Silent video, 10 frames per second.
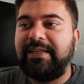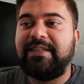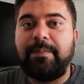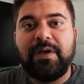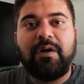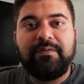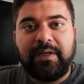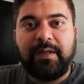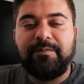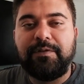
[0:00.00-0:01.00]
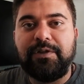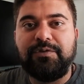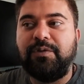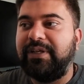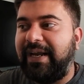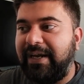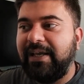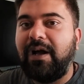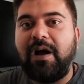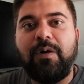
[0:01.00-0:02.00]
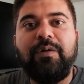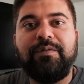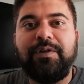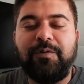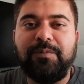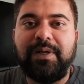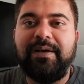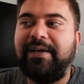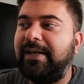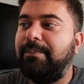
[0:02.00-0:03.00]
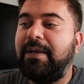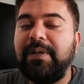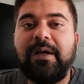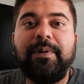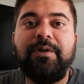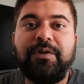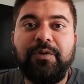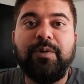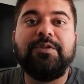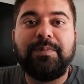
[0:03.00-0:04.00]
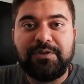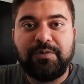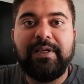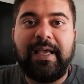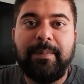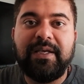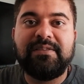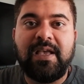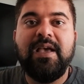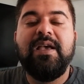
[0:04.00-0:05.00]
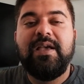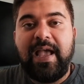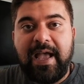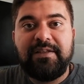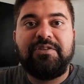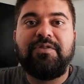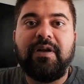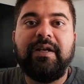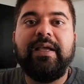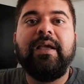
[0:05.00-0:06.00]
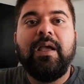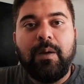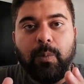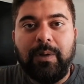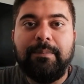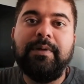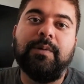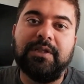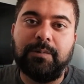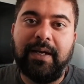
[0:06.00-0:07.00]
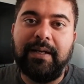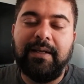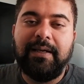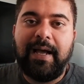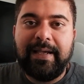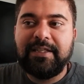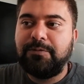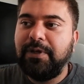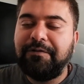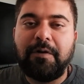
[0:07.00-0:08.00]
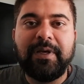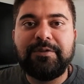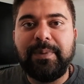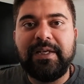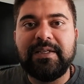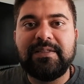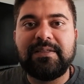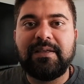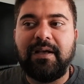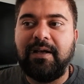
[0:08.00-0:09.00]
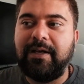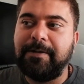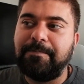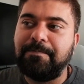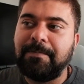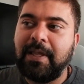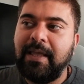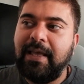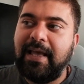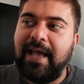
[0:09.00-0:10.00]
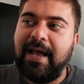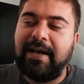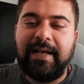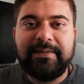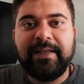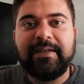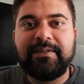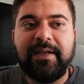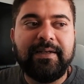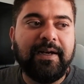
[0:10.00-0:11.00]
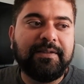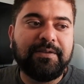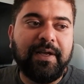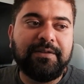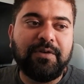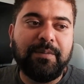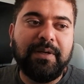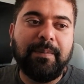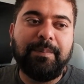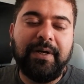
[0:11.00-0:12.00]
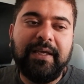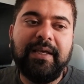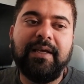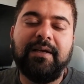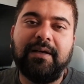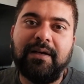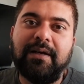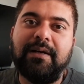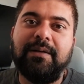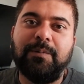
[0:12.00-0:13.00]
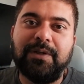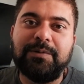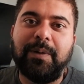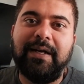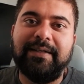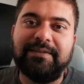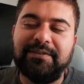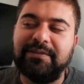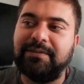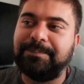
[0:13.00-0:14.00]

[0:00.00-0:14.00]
stepping out of their comfort zone, getting out of their home country, maybe coming to the US, pursuing MS, and struggling will be worthwhile. I can speak from experience, and I think it's going to be a pretty worthwhile decision.